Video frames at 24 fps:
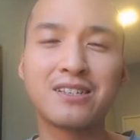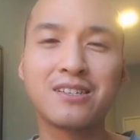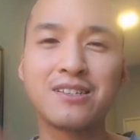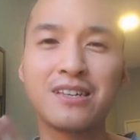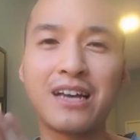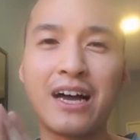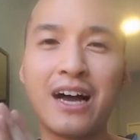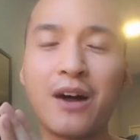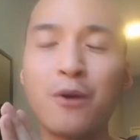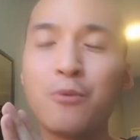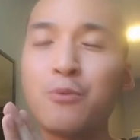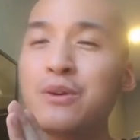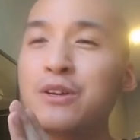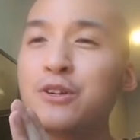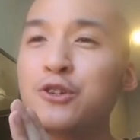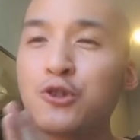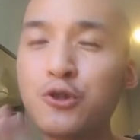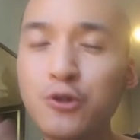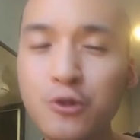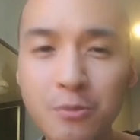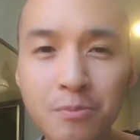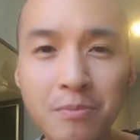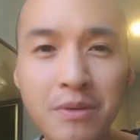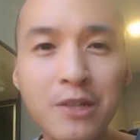uh, we
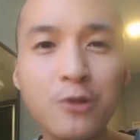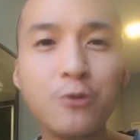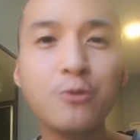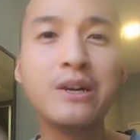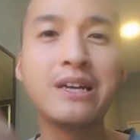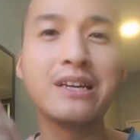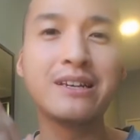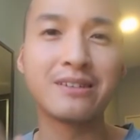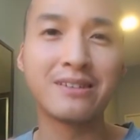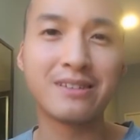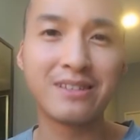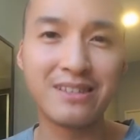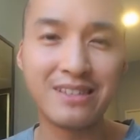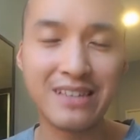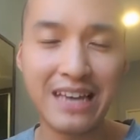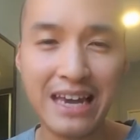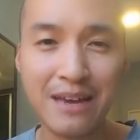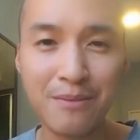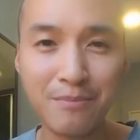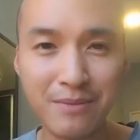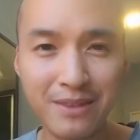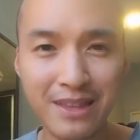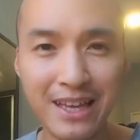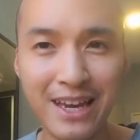should be doing the
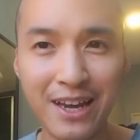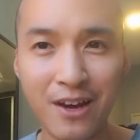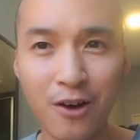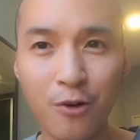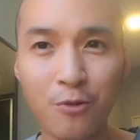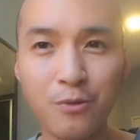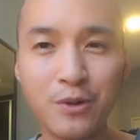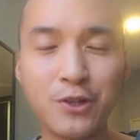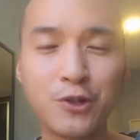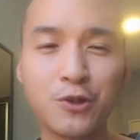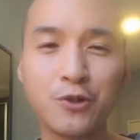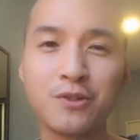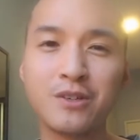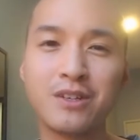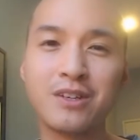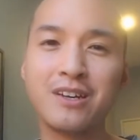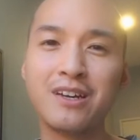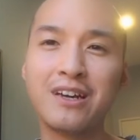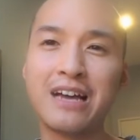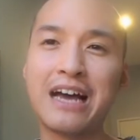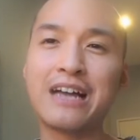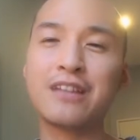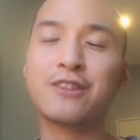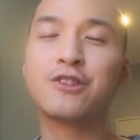same thing or we should
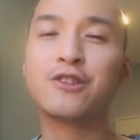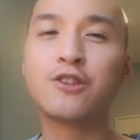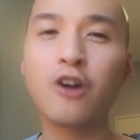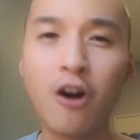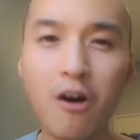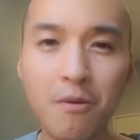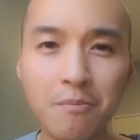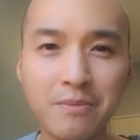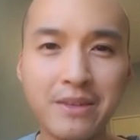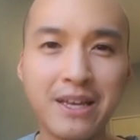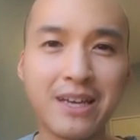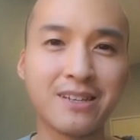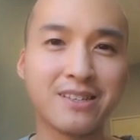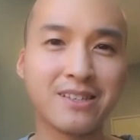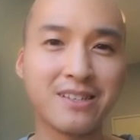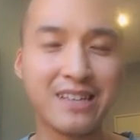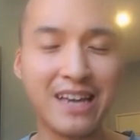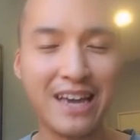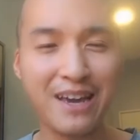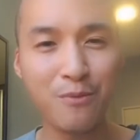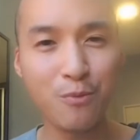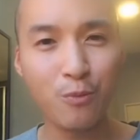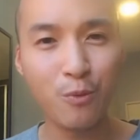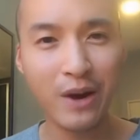adopt their
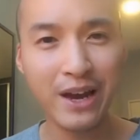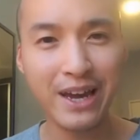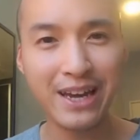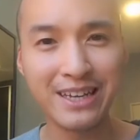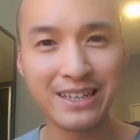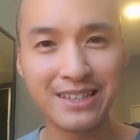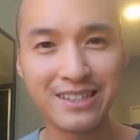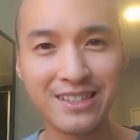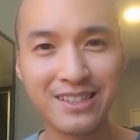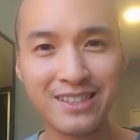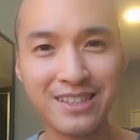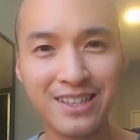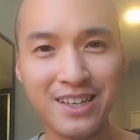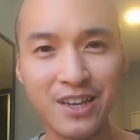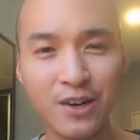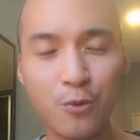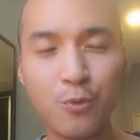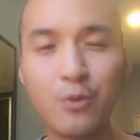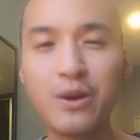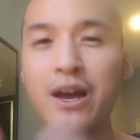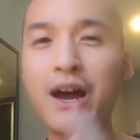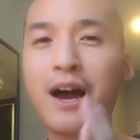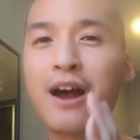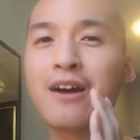same ways.
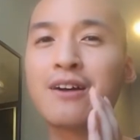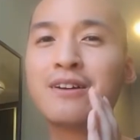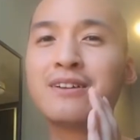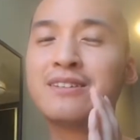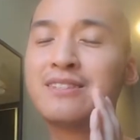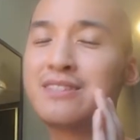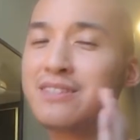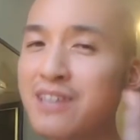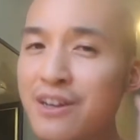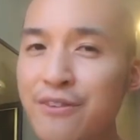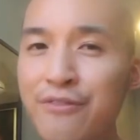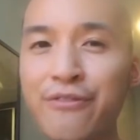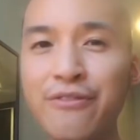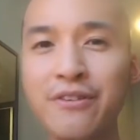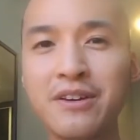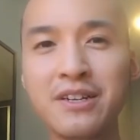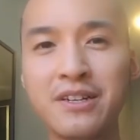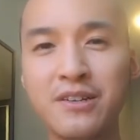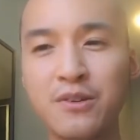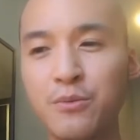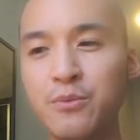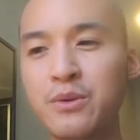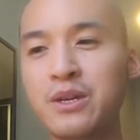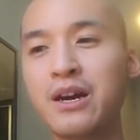We are
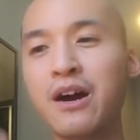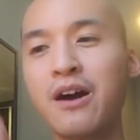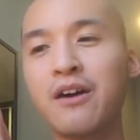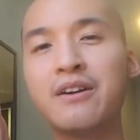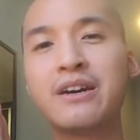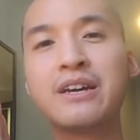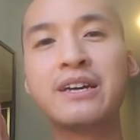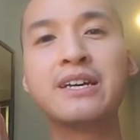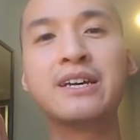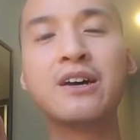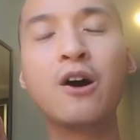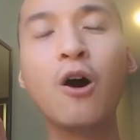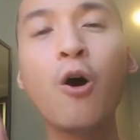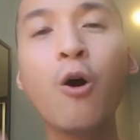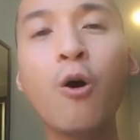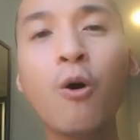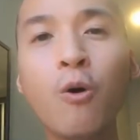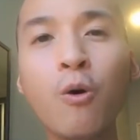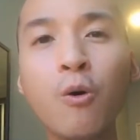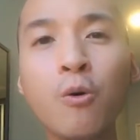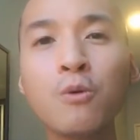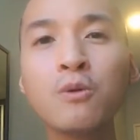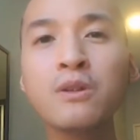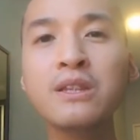different. We are a
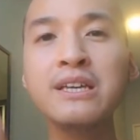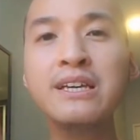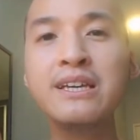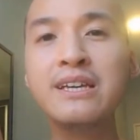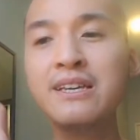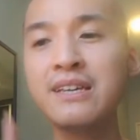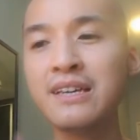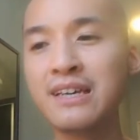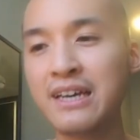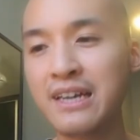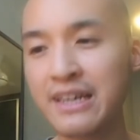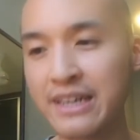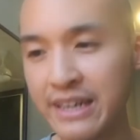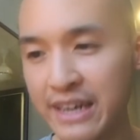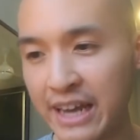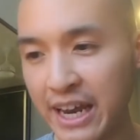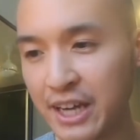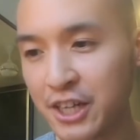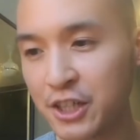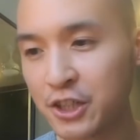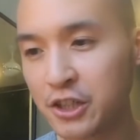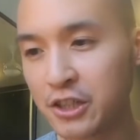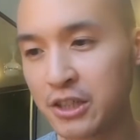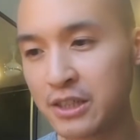holy
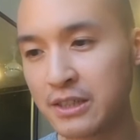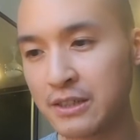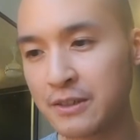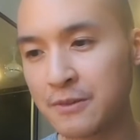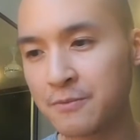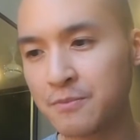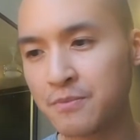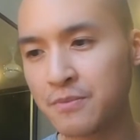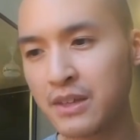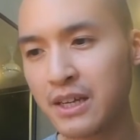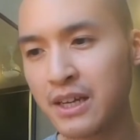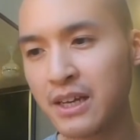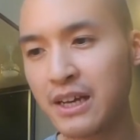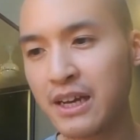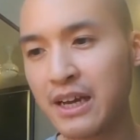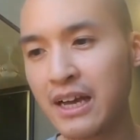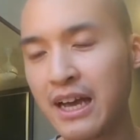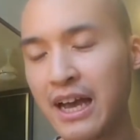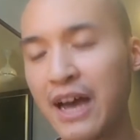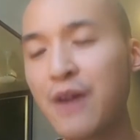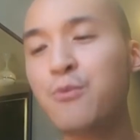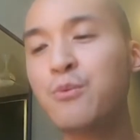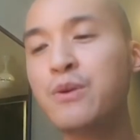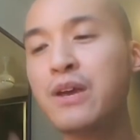nation
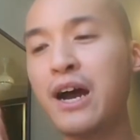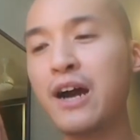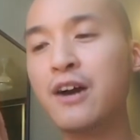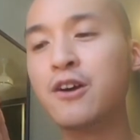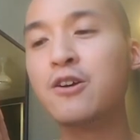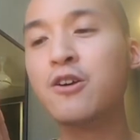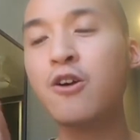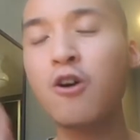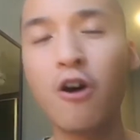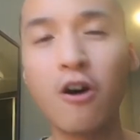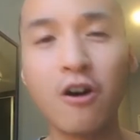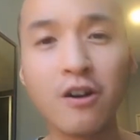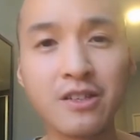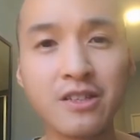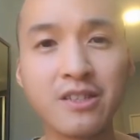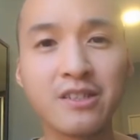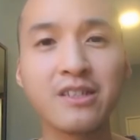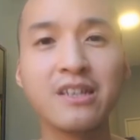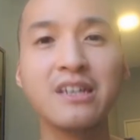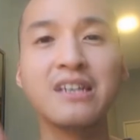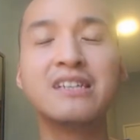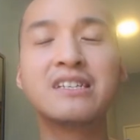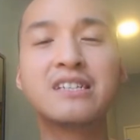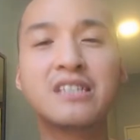and we are God's
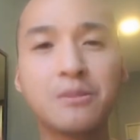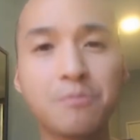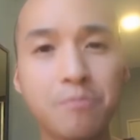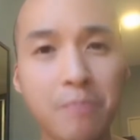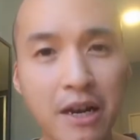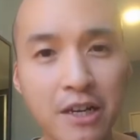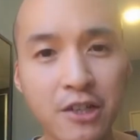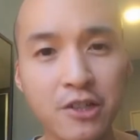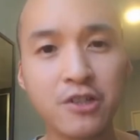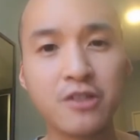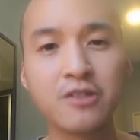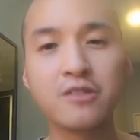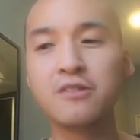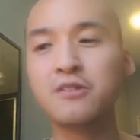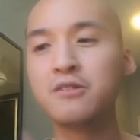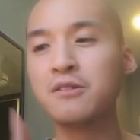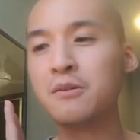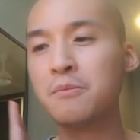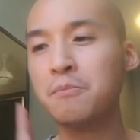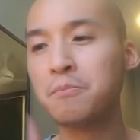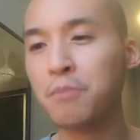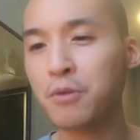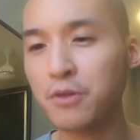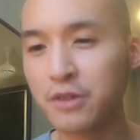special
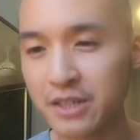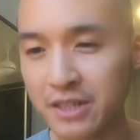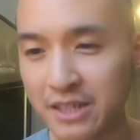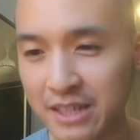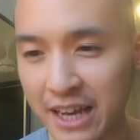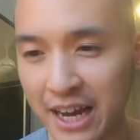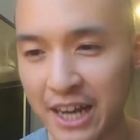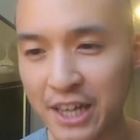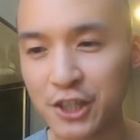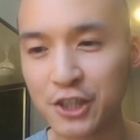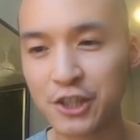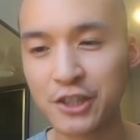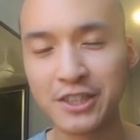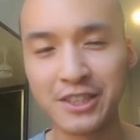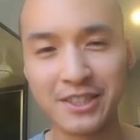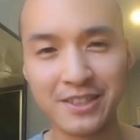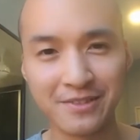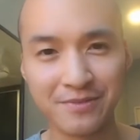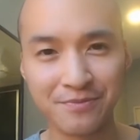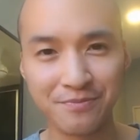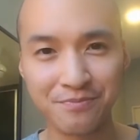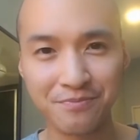possession.